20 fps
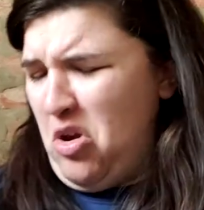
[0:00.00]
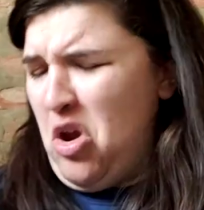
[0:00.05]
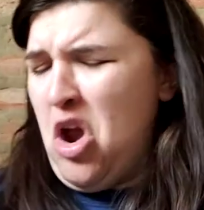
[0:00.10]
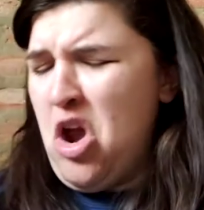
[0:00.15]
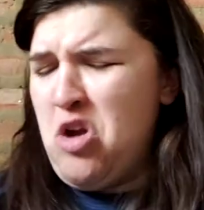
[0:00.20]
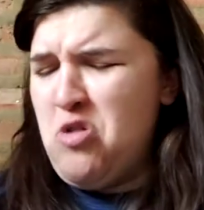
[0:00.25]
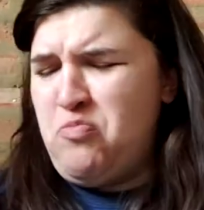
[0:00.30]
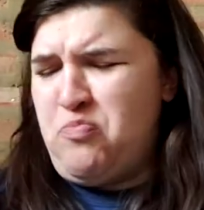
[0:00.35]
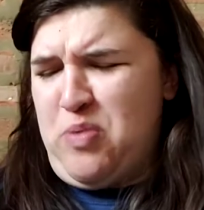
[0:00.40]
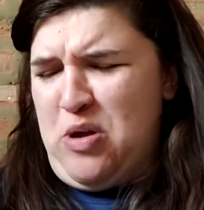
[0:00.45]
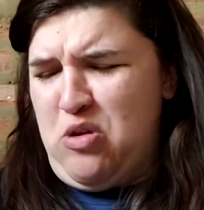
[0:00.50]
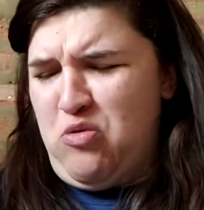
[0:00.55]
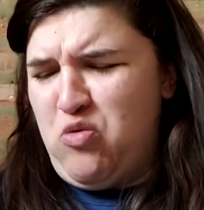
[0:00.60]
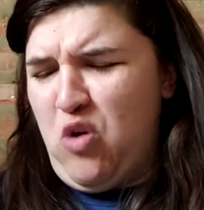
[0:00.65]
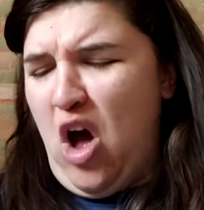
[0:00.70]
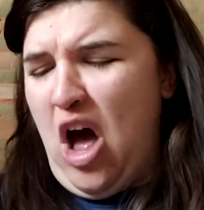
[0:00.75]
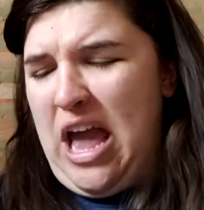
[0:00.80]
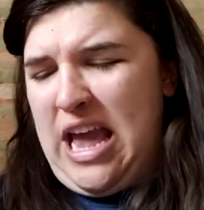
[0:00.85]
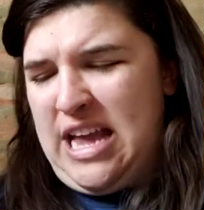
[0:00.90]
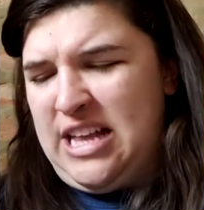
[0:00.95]
"Who'd be
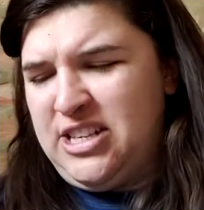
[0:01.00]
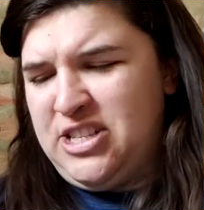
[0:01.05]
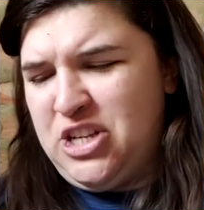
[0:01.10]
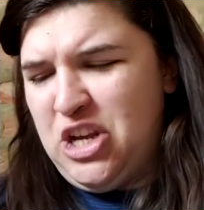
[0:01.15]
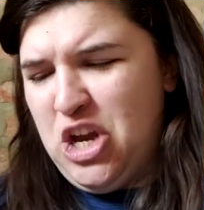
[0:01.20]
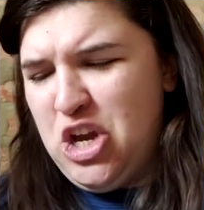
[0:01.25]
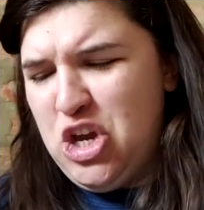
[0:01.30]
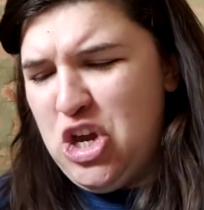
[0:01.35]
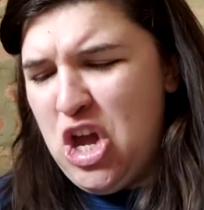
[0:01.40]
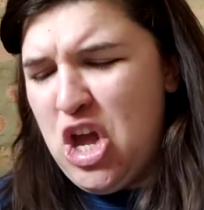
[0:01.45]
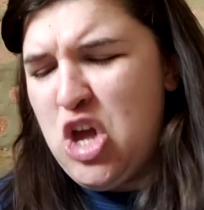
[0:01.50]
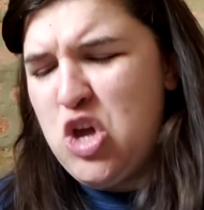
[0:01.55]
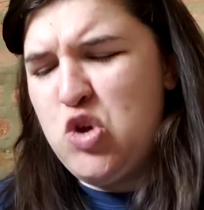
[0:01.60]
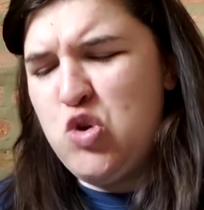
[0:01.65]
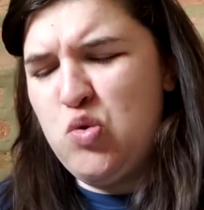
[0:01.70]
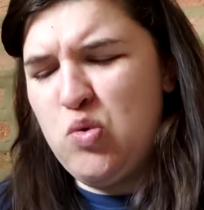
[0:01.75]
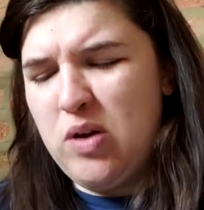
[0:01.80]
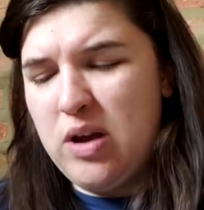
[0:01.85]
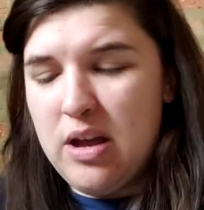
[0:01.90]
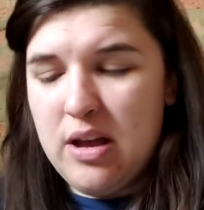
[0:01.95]
writing to
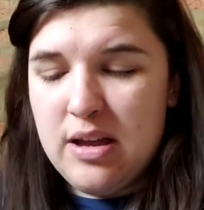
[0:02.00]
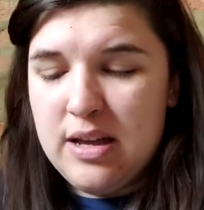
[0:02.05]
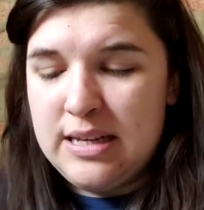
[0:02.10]
you?"